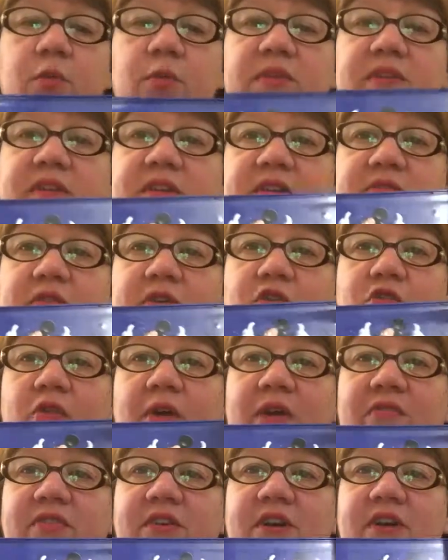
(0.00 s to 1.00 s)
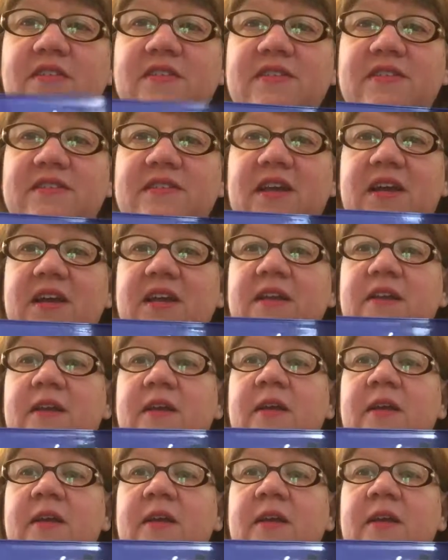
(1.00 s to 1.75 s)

with a different graphic on this side.